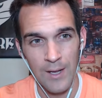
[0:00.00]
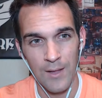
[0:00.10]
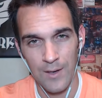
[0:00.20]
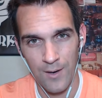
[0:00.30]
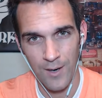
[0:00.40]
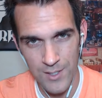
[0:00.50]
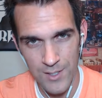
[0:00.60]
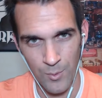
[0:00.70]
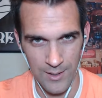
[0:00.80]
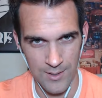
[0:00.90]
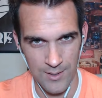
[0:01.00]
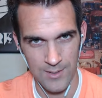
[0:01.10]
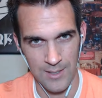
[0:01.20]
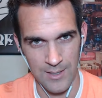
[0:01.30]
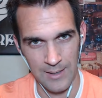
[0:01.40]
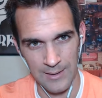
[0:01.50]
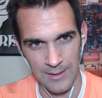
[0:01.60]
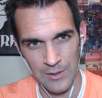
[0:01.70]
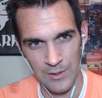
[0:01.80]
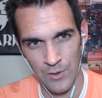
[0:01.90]
The customer gets to decide.
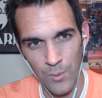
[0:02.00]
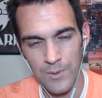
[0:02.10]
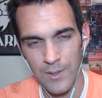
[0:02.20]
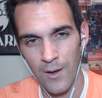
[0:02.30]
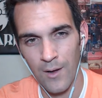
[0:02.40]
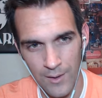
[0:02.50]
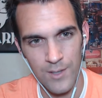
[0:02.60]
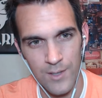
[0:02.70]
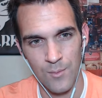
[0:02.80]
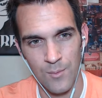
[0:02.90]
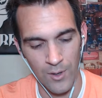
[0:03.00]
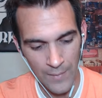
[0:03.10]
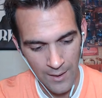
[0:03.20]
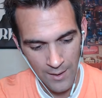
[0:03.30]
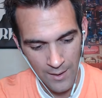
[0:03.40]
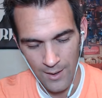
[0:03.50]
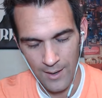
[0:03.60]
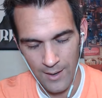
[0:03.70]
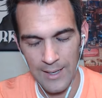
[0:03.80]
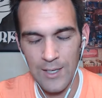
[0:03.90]
Like, don't tell the customer.
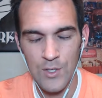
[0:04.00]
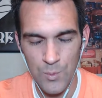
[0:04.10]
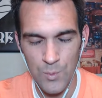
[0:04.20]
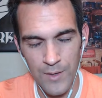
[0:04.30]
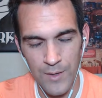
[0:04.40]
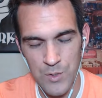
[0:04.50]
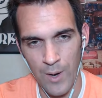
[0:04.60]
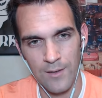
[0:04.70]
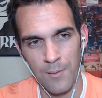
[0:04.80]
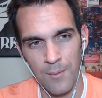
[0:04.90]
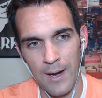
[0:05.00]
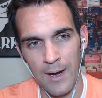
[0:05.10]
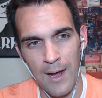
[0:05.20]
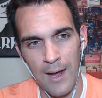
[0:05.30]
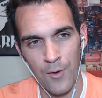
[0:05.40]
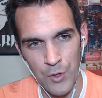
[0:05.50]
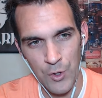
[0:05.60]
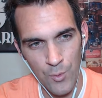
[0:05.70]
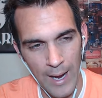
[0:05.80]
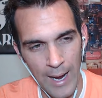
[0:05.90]
He just went on this rant about how
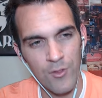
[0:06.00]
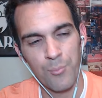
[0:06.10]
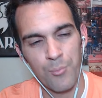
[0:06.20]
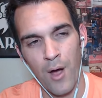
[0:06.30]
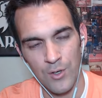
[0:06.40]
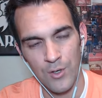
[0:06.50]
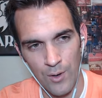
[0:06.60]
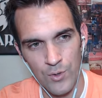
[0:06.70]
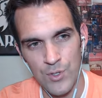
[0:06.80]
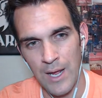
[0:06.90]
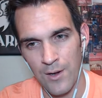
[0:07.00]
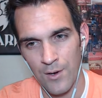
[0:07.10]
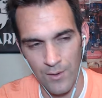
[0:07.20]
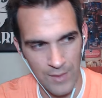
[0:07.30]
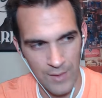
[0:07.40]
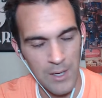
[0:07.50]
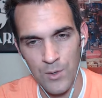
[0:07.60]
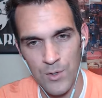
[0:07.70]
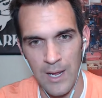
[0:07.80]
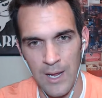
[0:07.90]
you have the product and you have your standard. If they meet
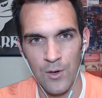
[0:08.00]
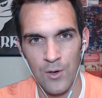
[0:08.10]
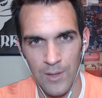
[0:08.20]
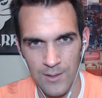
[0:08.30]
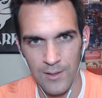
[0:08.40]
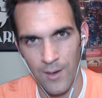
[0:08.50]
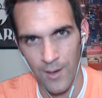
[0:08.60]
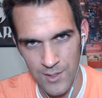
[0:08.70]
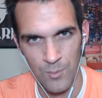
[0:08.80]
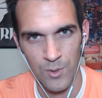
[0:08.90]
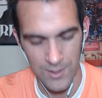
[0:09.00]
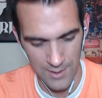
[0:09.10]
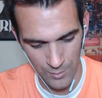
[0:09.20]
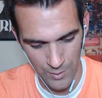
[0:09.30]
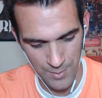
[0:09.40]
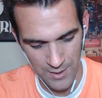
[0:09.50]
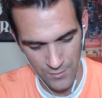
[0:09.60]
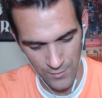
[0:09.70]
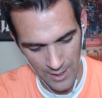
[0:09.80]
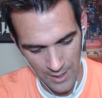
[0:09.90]
your standard, let the customer decide what's best
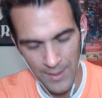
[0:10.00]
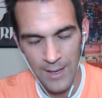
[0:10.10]
for them.